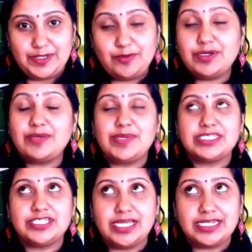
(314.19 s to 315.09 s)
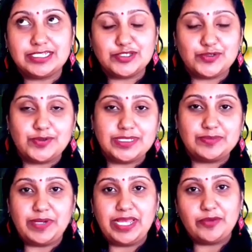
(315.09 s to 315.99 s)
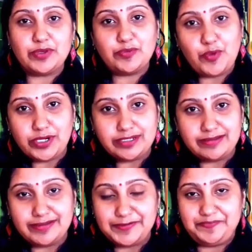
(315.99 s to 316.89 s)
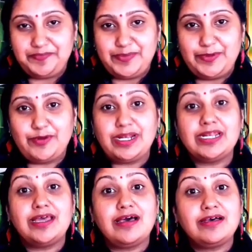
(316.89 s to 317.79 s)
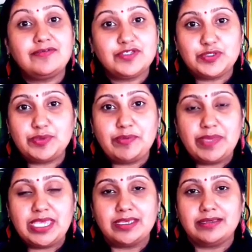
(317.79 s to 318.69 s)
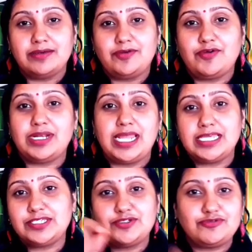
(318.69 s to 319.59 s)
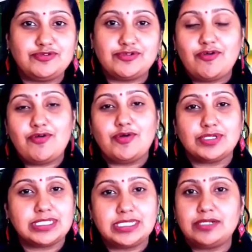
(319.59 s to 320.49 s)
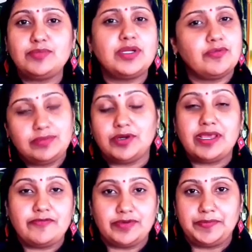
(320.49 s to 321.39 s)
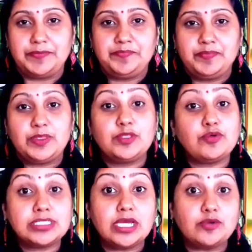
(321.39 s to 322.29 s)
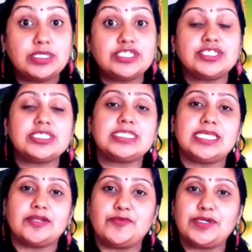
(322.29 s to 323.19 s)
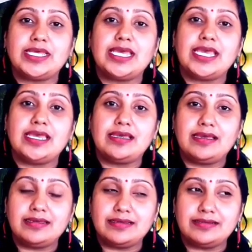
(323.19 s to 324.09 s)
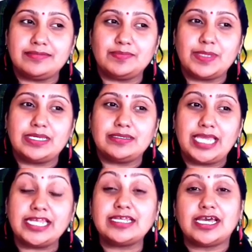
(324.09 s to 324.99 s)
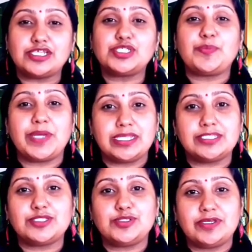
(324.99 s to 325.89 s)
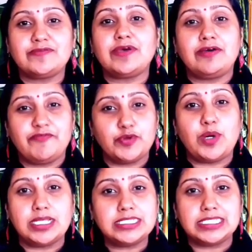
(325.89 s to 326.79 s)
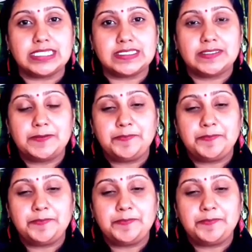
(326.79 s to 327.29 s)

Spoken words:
Okay, my child enjoys playing with water, or loves swimming, or likes to draw or scribble, whatever. Those are questions that would uh, encourage the parents to give a few answers.